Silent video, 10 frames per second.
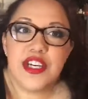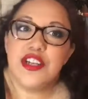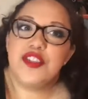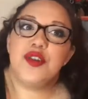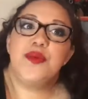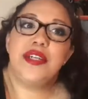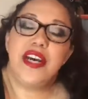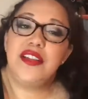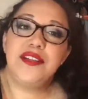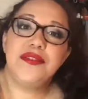So when
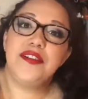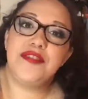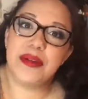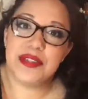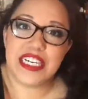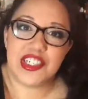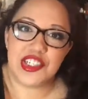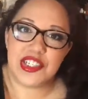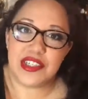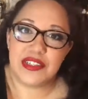I look for a
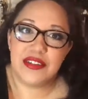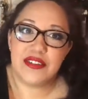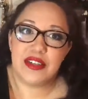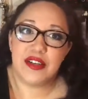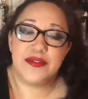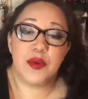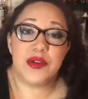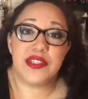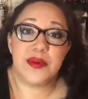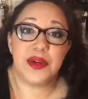foundation, of
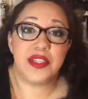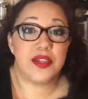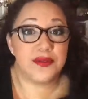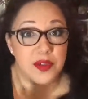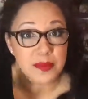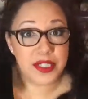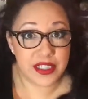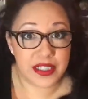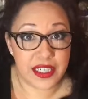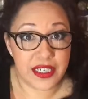course, I want the
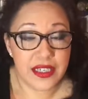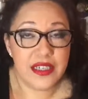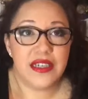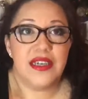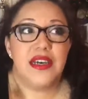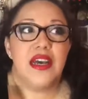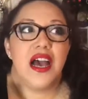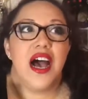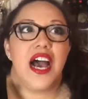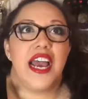affordability.
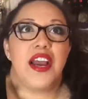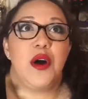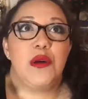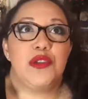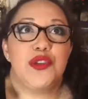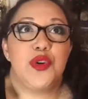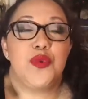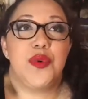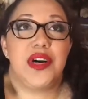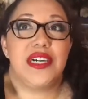I also
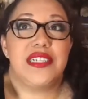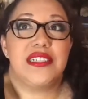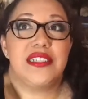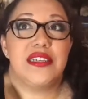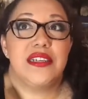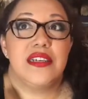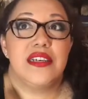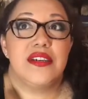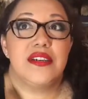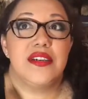want
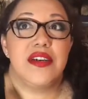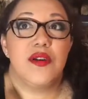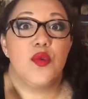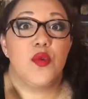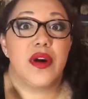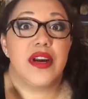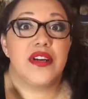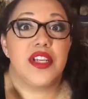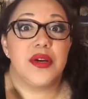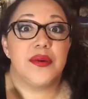where,
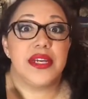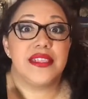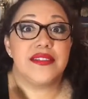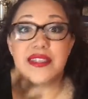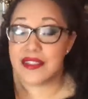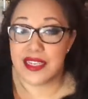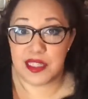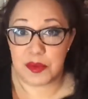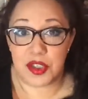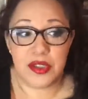it's
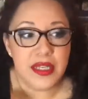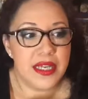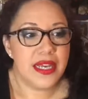accessible.